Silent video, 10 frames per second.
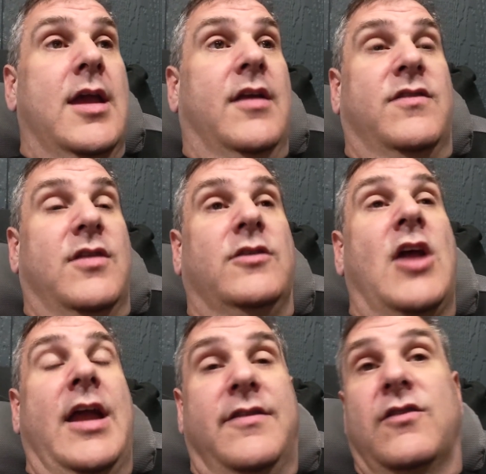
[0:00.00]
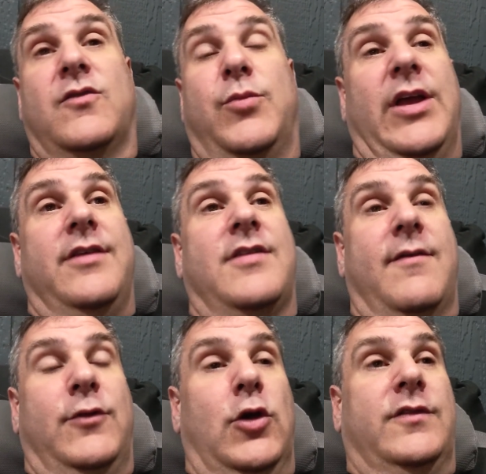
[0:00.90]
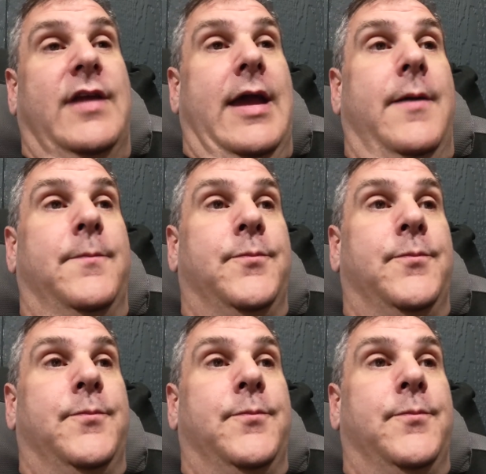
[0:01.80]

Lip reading: It's the nicest place I've looked at.